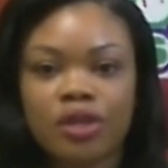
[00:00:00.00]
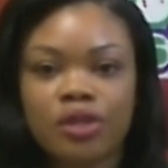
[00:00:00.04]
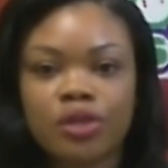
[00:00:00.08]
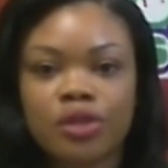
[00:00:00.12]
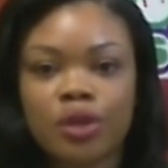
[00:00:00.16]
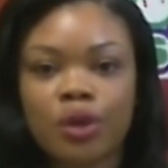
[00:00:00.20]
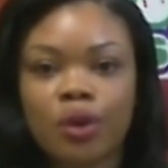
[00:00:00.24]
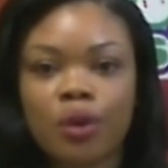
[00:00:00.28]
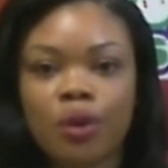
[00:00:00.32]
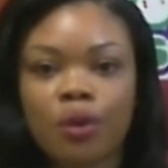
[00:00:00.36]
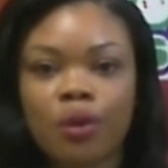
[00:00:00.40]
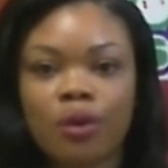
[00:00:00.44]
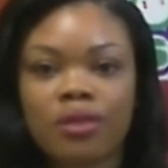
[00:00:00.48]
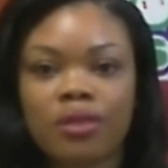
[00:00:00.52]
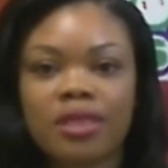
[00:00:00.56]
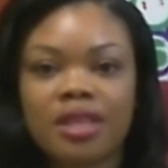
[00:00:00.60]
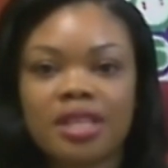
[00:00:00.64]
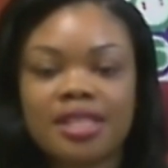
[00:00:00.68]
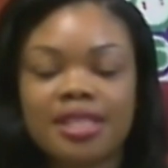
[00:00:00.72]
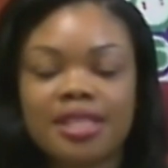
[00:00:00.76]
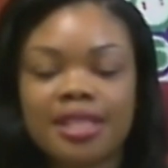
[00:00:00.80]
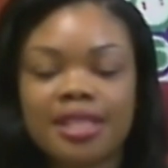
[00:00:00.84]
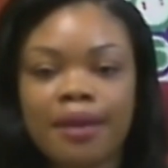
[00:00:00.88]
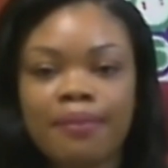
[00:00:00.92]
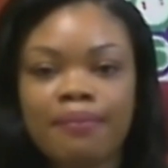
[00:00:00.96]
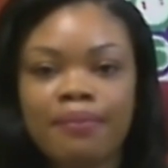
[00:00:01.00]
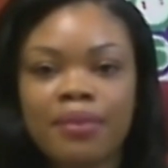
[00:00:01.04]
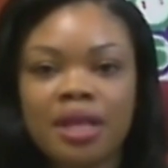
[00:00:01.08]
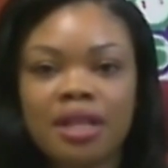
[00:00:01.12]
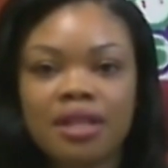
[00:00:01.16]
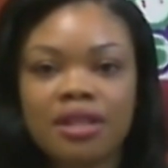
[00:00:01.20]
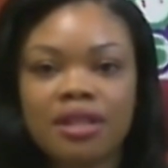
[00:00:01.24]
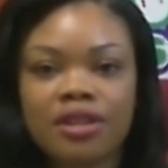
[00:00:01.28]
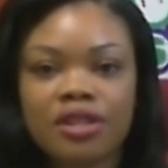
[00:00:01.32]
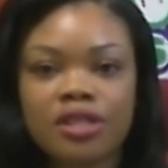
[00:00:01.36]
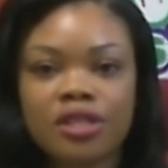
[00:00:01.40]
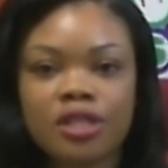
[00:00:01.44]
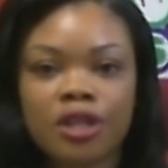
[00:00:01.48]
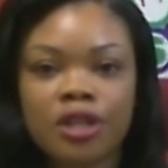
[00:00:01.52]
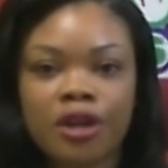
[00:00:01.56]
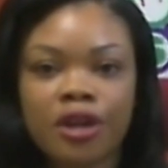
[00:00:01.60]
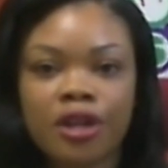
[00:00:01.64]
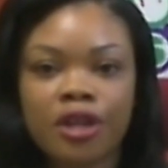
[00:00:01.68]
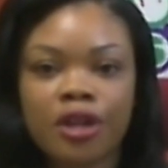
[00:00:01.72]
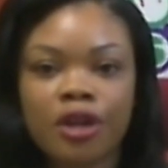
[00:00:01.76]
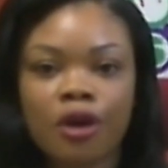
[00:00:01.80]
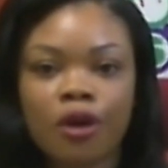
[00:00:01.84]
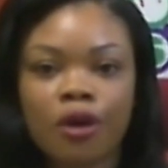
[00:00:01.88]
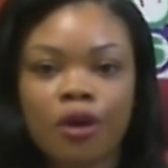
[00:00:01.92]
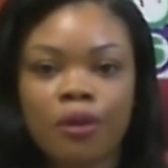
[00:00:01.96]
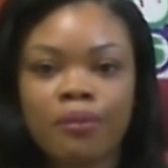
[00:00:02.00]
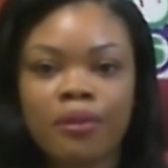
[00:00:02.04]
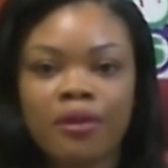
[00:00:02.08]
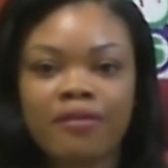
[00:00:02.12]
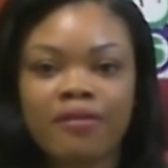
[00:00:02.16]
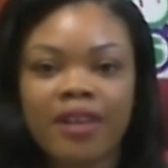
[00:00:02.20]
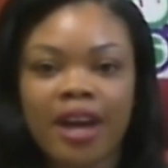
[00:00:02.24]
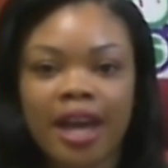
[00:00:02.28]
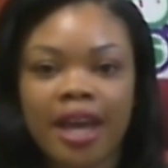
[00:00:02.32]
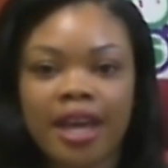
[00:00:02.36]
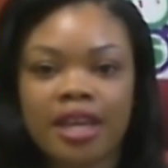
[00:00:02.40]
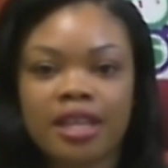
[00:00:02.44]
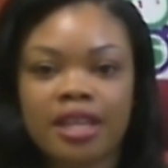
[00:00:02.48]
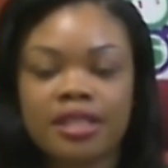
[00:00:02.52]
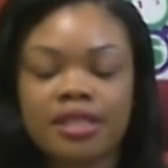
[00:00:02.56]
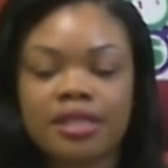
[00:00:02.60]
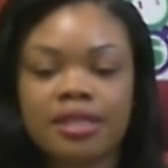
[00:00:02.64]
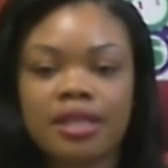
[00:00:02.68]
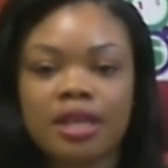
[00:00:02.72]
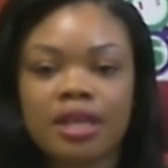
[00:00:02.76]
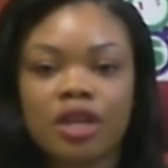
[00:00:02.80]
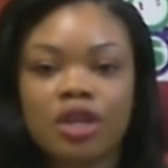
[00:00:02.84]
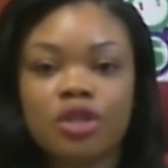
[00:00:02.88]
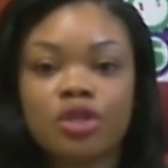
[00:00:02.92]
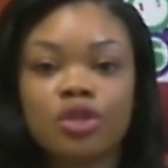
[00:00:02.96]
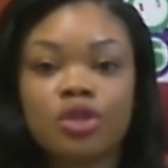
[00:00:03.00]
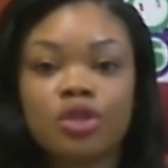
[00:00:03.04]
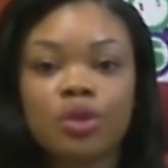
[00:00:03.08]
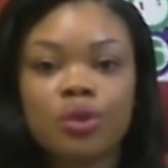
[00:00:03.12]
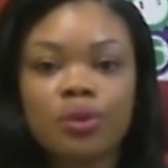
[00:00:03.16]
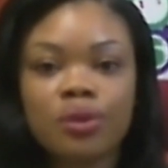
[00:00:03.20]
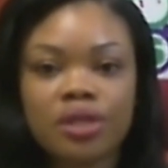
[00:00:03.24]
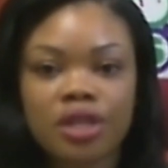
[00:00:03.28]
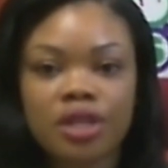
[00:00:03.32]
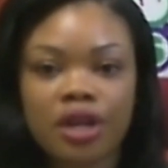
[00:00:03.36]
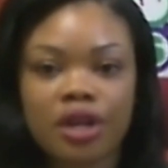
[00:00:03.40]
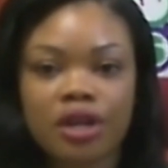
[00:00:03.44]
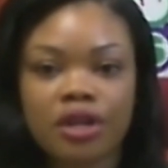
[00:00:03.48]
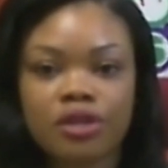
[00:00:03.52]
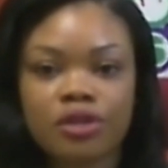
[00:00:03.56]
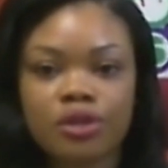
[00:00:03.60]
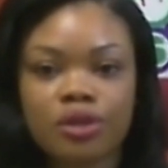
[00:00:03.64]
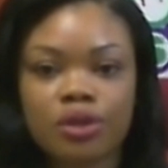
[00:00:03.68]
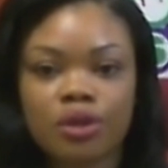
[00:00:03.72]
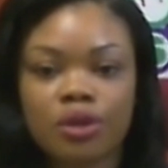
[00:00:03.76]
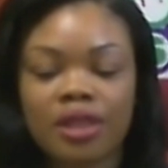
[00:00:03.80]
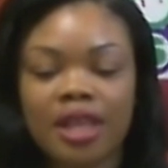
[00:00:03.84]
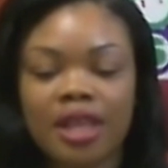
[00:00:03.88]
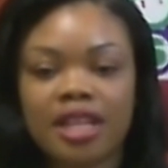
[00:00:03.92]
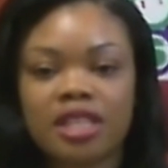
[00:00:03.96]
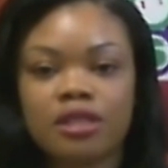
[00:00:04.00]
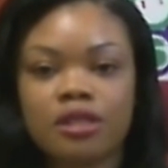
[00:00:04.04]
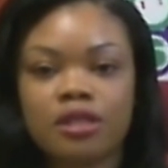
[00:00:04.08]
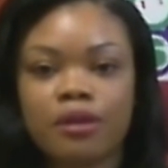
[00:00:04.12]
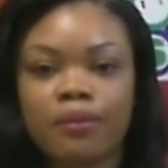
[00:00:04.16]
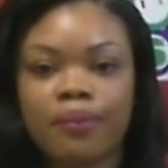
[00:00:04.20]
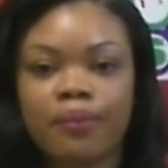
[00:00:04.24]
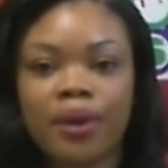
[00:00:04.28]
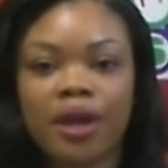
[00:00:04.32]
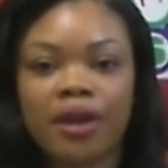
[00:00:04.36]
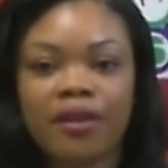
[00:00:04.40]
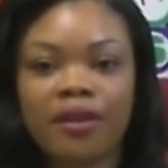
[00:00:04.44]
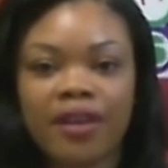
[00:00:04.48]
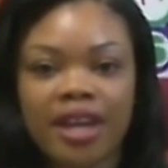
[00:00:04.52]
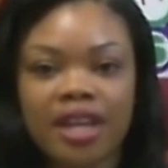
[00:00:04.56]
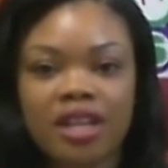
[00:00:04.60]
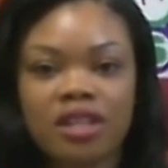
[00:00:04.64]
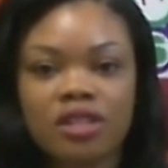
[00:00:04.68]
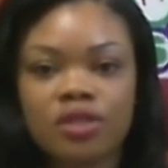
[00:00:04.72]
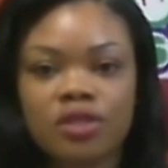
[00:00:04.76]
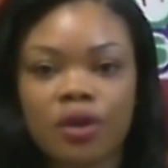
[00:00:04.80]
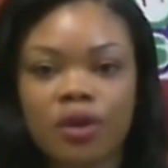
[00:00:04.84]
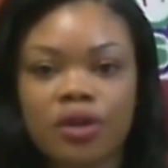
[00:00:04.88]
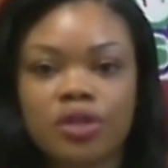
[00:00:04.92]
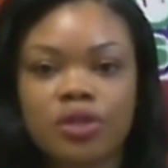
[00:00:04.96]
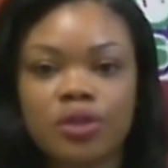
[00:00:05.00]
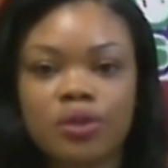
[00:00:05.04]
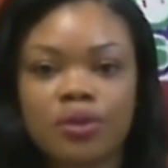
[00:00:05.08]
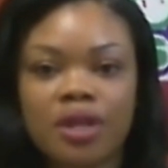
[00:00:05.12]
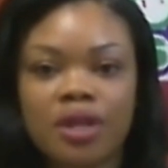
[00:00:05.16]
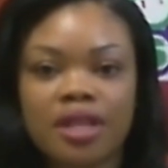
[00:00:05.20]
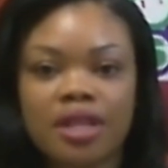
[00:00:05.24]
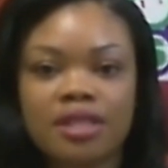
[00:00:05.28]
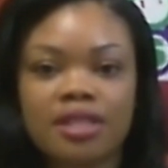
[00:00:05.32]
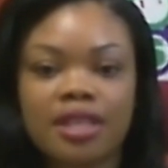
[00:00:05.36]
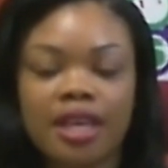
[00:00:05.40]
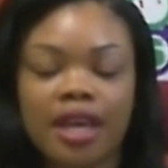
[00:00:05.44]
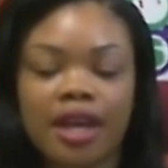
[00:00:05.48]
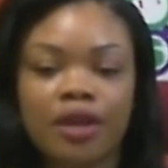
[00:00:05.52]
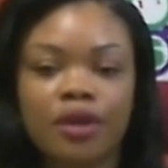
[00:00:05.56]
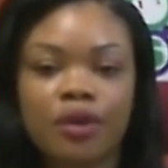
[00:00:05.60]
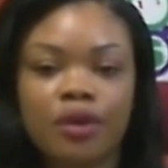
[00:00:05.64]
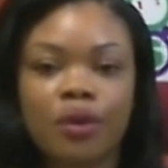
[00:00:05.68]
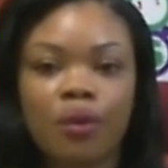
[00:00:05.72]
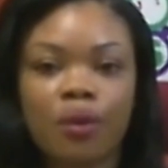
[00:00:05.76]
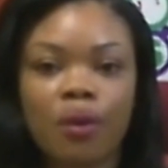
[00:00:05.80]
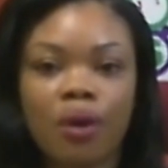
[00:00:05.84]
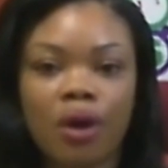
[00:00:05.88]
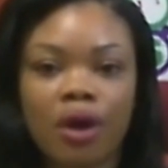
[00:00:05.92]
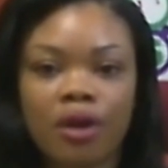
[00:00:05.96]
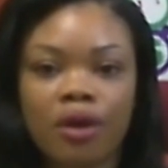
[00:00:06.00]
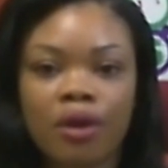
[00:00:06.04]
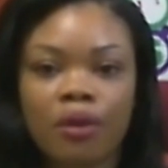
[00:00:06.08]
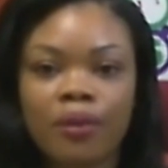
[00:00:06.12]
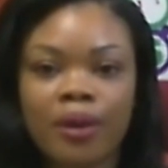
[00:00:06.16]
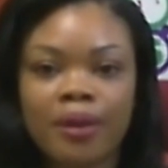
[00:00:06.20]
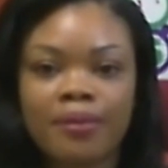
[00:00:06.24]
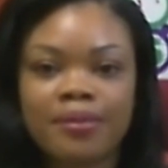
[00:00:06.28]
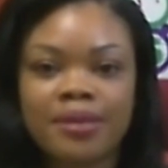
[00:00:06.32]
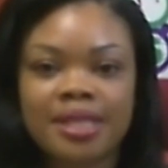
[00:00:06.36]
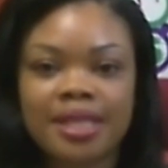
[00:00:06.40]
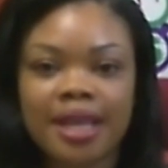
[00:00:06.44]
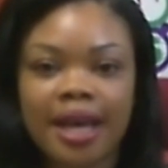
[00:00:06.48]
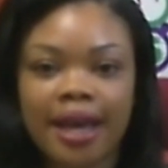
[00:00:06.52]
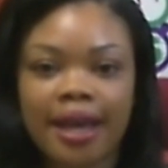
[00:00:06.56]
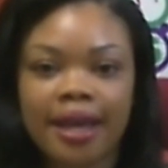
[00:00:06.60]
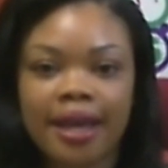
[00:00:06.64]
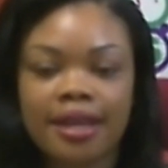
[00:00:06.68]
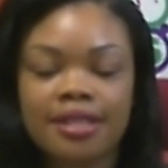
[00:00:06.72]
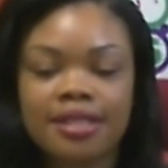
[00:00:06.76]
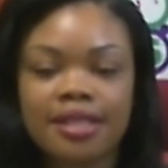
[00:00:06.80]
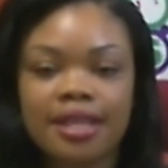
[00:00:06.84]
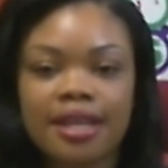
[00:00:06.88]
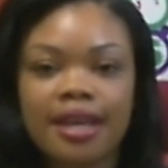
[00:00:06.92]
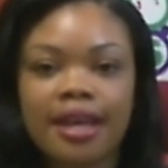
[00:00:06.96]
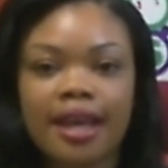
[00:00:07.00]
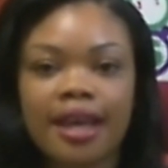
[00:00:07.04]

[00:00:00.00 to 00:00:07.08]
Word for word: So the STEM Builders Learning Hub provides tutors that parents or students can go on our website